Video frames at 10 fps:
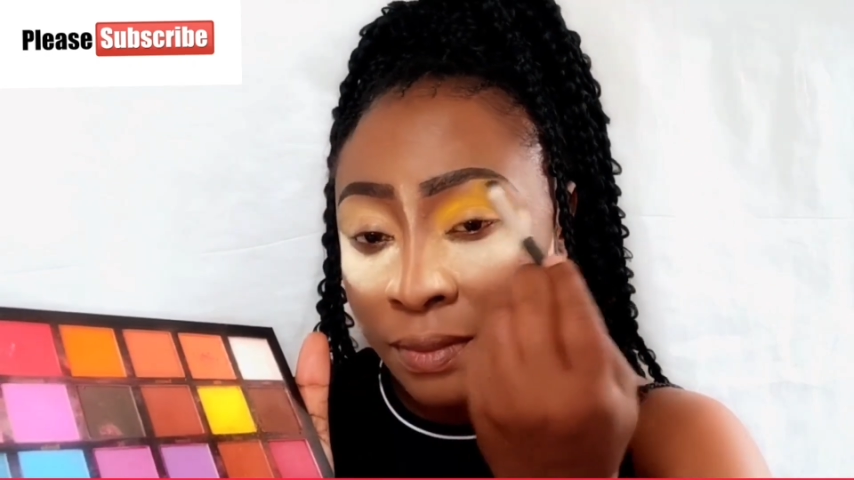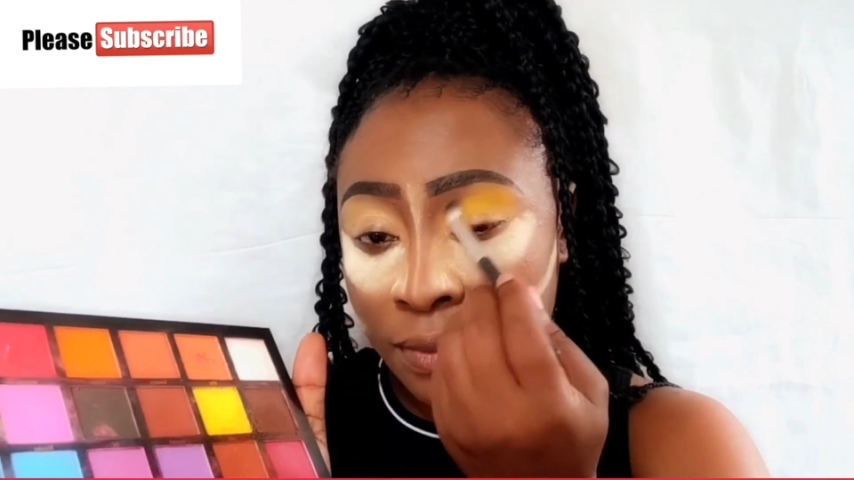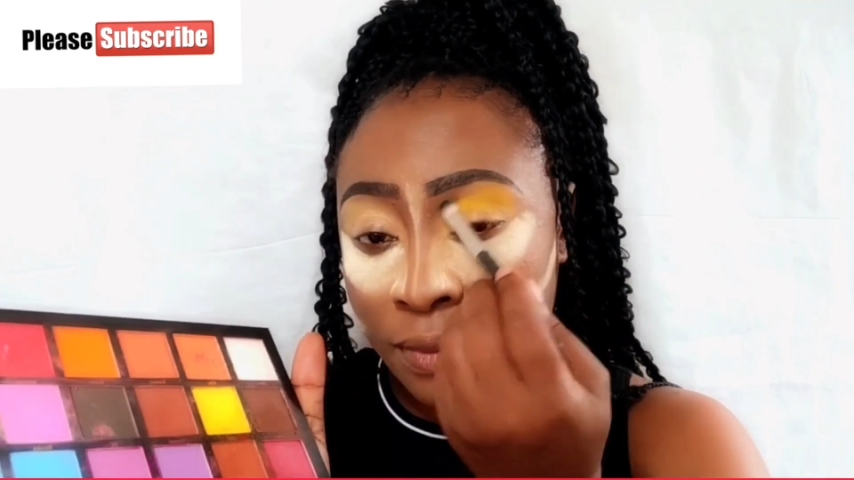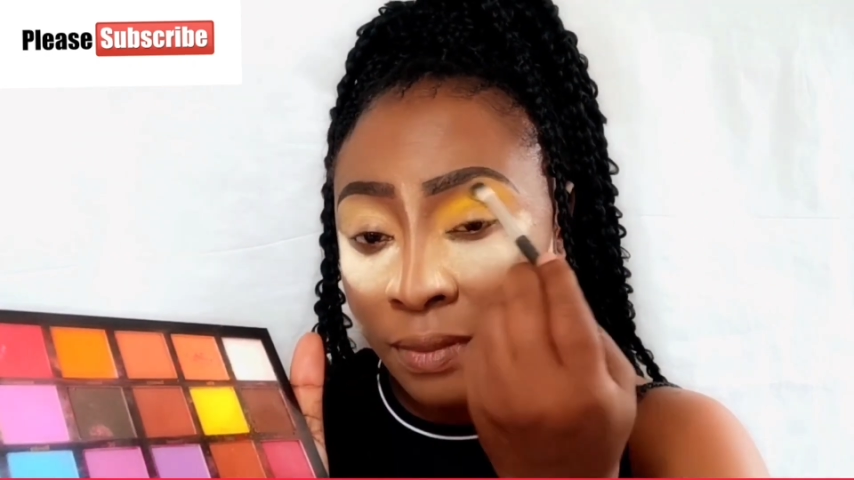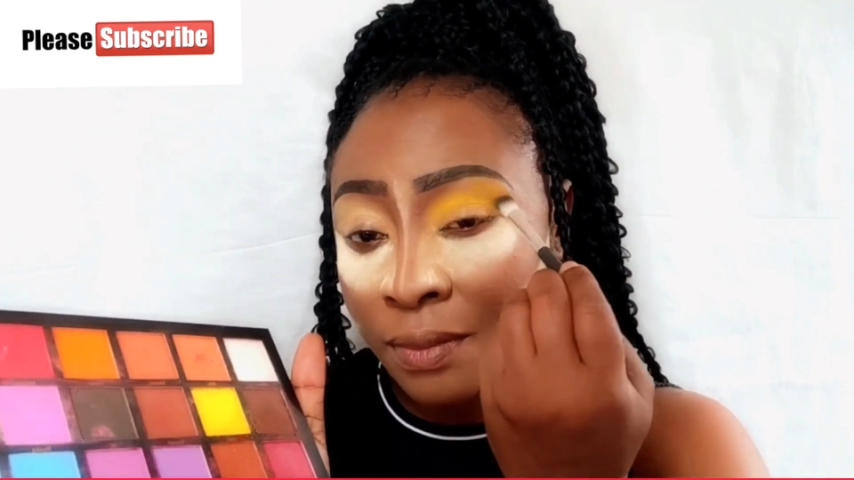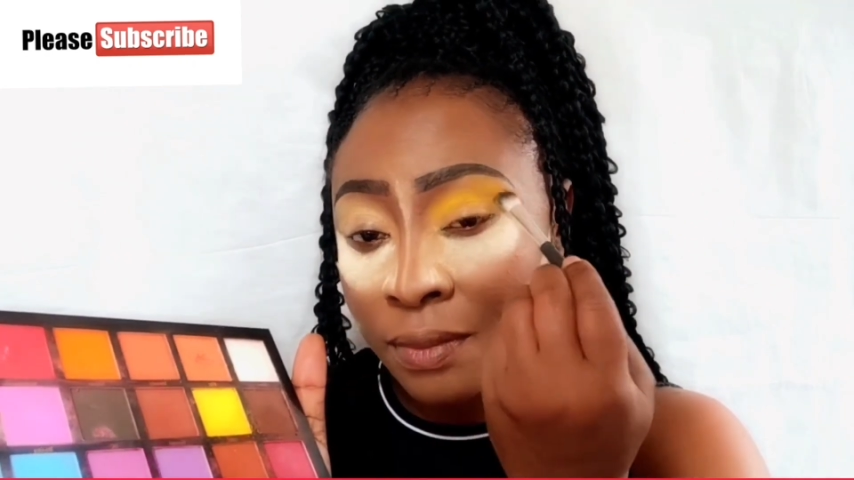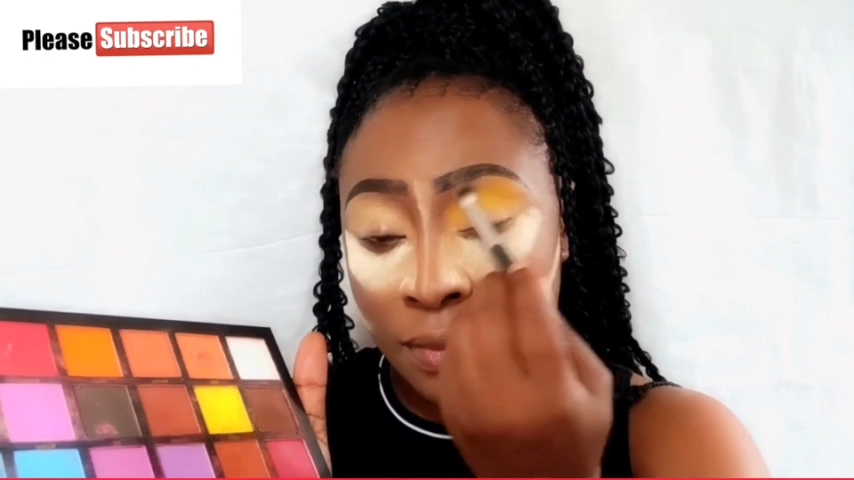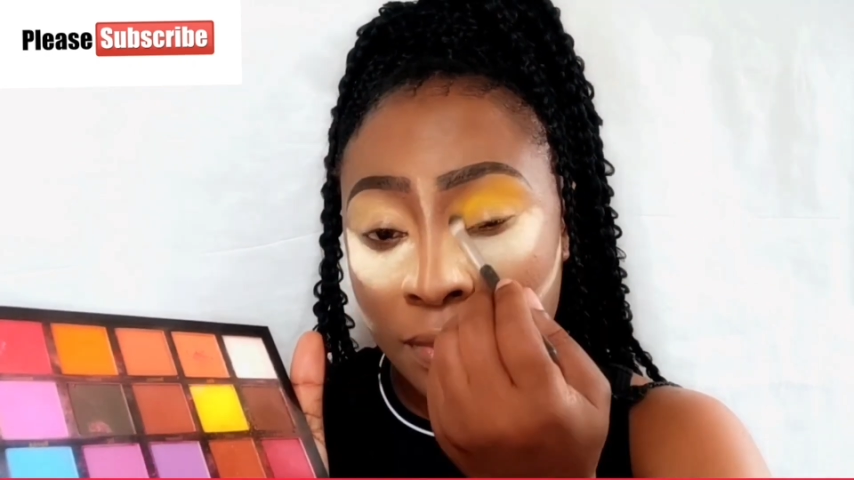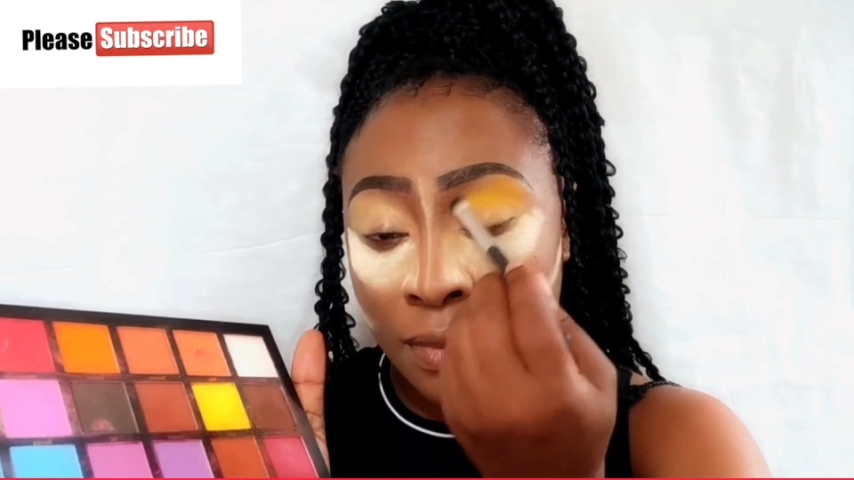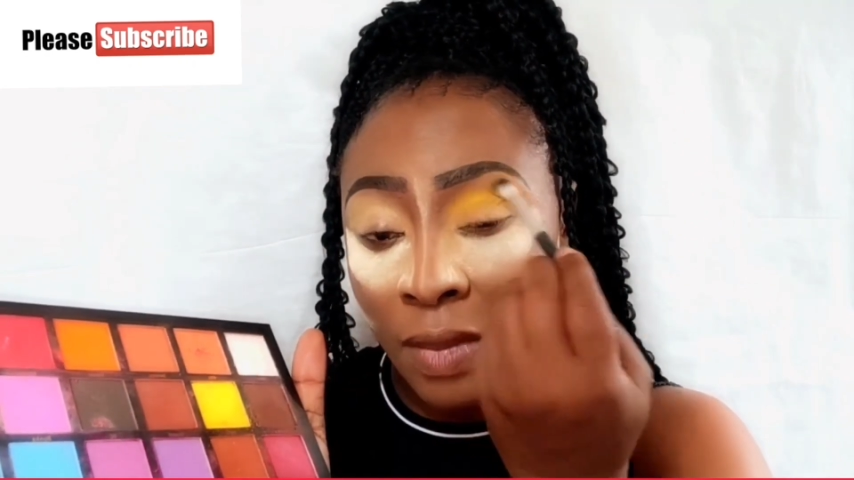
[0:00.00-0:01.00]
I use
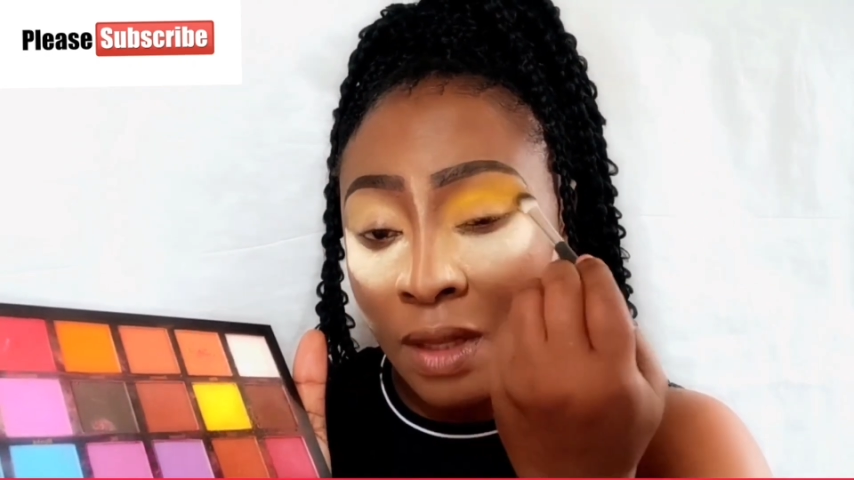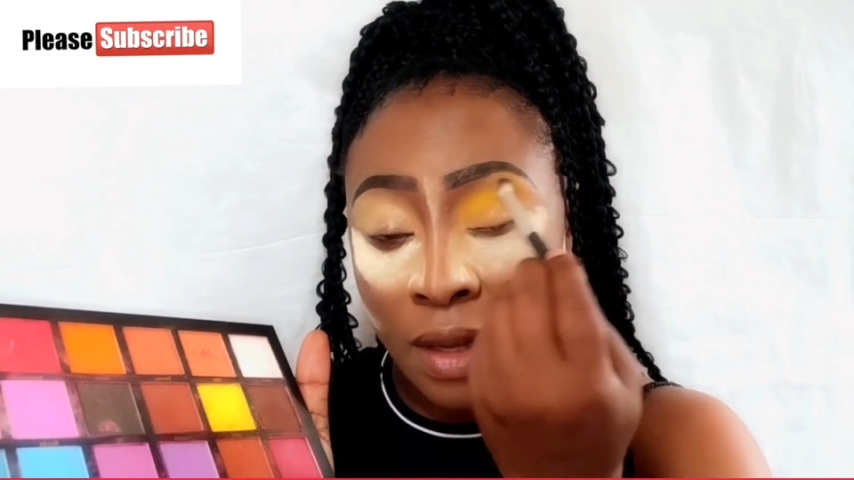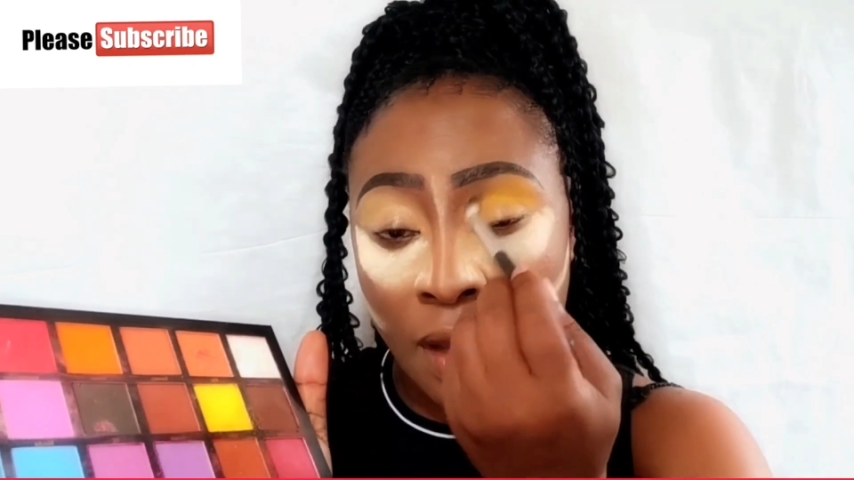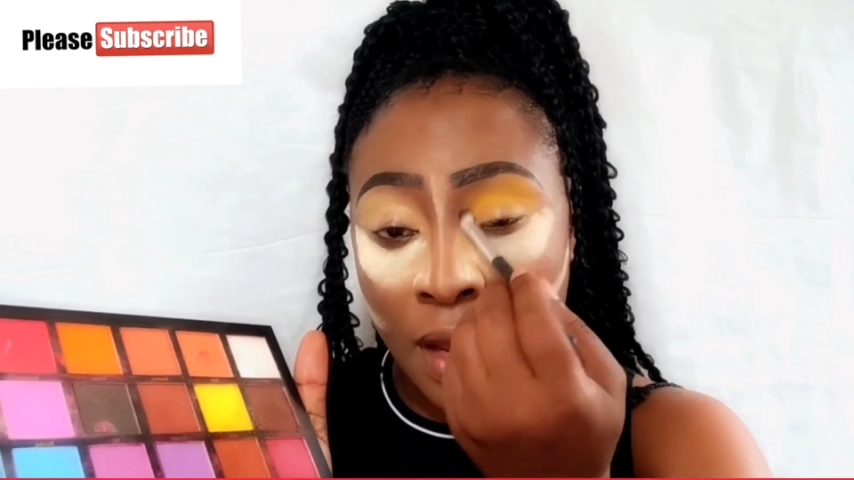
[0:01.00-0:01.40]
this yellow